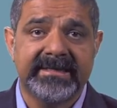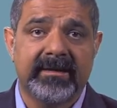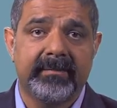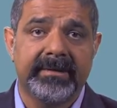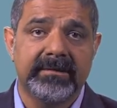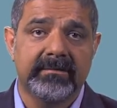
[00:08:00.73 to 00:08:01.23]
that
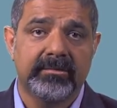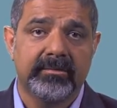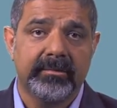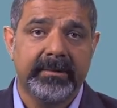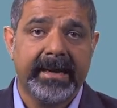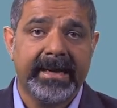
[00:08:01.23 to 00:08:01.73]
are being
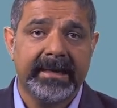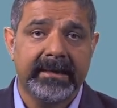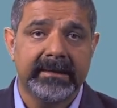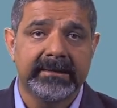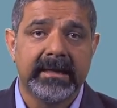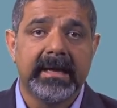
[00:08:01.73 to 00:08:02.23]

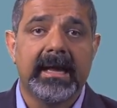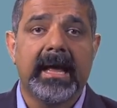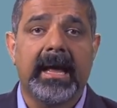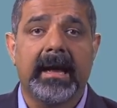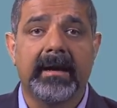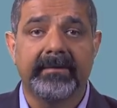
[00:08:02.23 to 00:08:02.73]
created
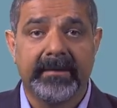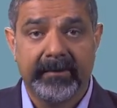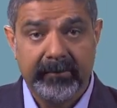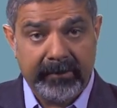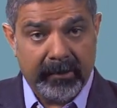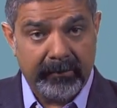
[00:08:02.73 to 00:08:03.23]

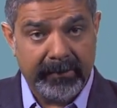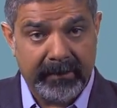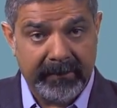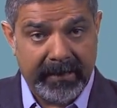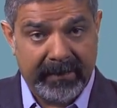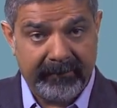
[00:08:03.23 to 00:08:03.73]
that
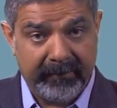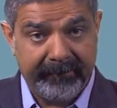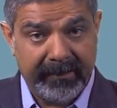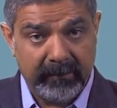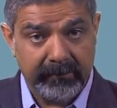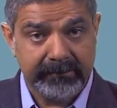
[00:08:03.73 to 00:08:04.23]
they have
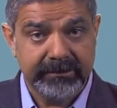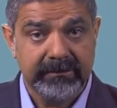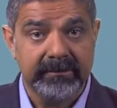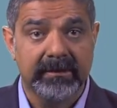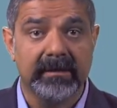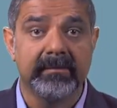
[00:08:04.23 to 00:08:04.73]
available
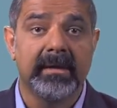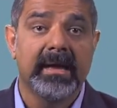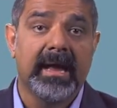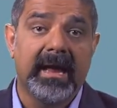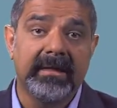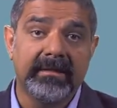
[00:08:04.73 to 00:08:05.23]
to them,
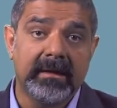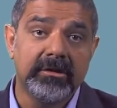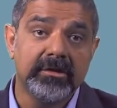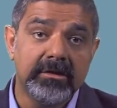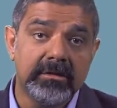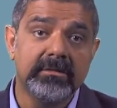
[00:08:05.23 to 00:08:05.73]
and then
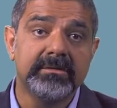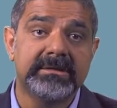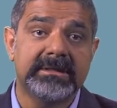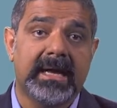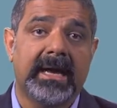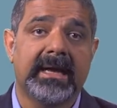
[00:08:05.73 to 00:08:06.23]

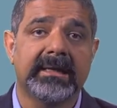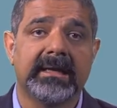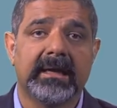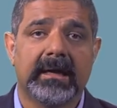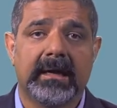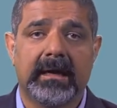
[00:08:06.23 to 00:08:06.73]
use that
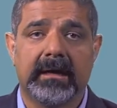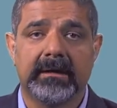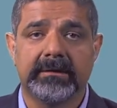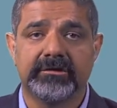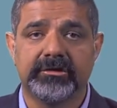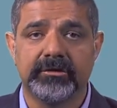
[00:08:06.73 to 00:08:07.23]

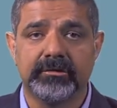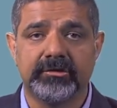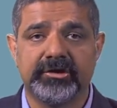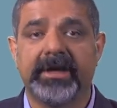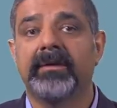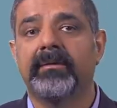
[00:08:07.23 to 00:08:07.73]
to
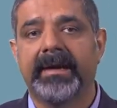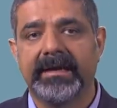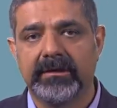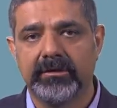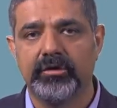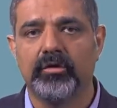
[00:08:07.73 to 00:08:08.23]

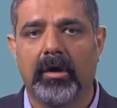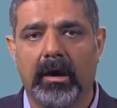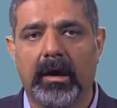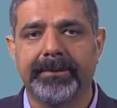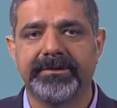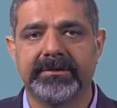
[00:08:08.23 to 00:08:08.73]
generate new
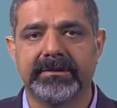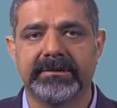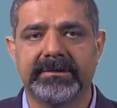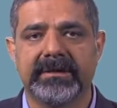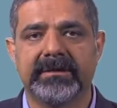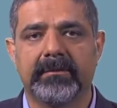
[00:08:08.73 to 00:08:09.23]

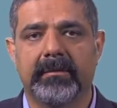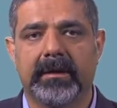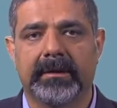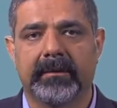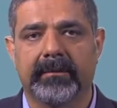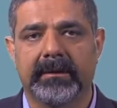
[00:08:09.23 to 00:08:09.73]
options in the
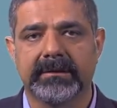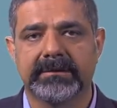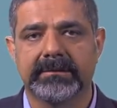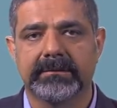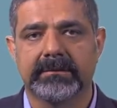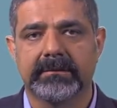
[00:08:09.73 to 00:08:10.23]
marketplace.